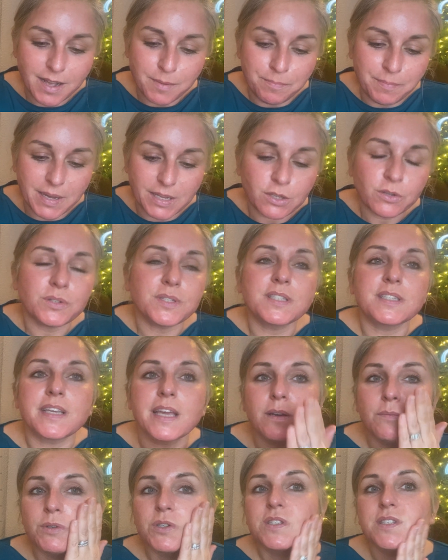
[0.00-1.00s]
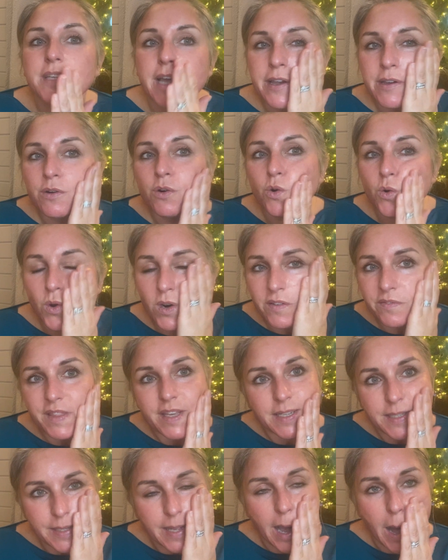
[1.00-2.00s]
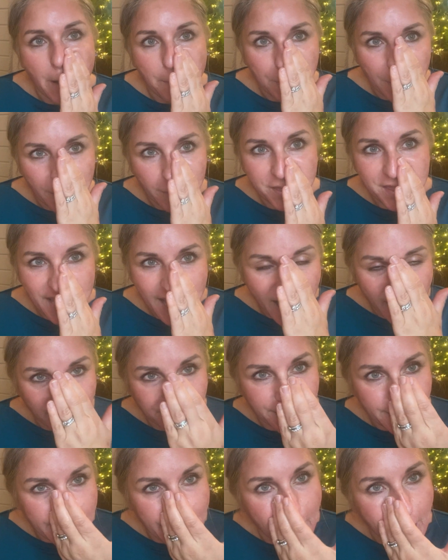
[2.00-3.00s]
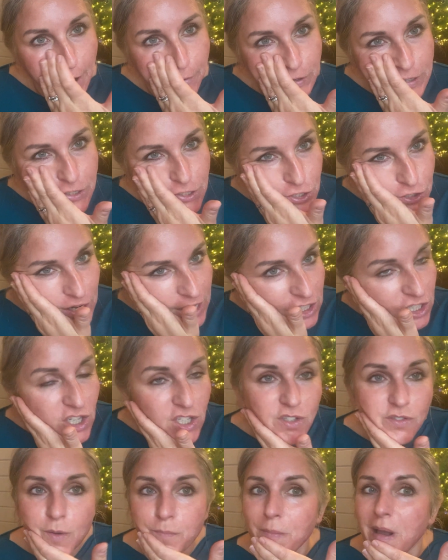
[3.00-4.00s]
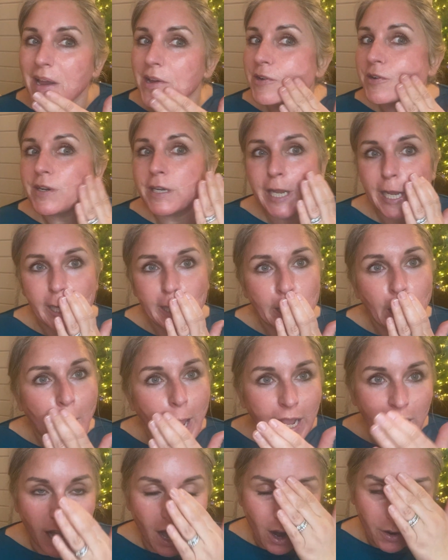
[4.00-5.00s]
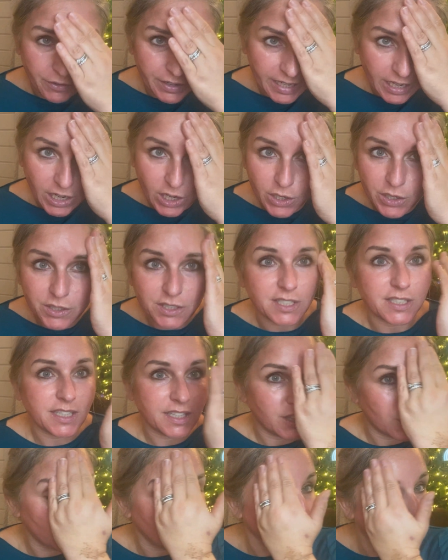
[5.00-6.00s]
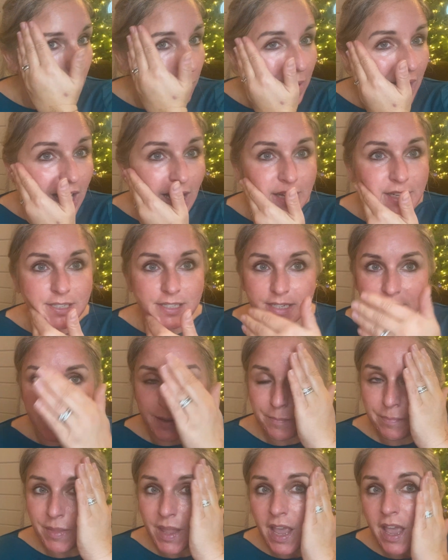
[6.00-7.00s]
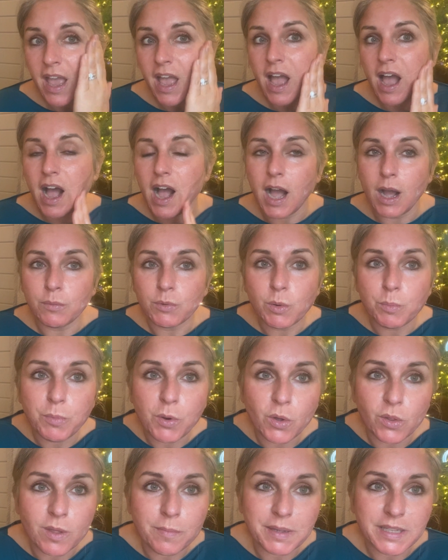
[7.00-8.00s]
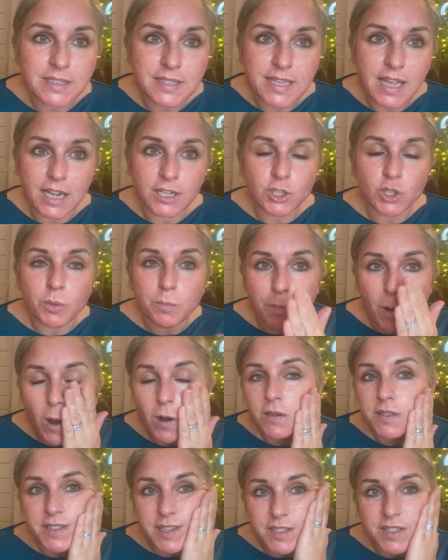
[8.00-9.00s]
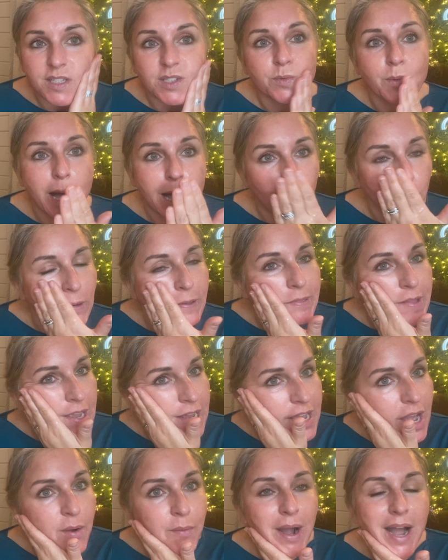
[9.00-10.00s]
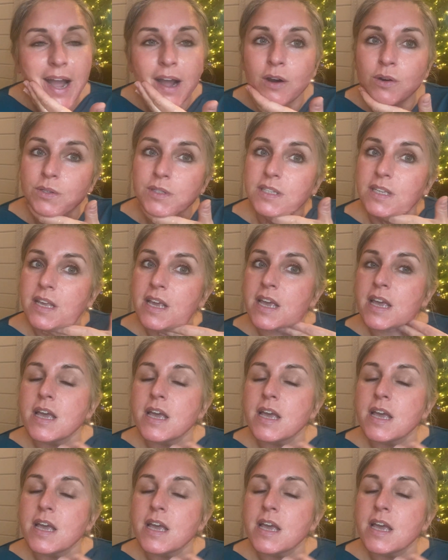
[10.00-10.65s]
But your skin will soak all of this up. The aftercare instructions for microneedling are included in the shop item. I will put them inside your boxes as well when they go out.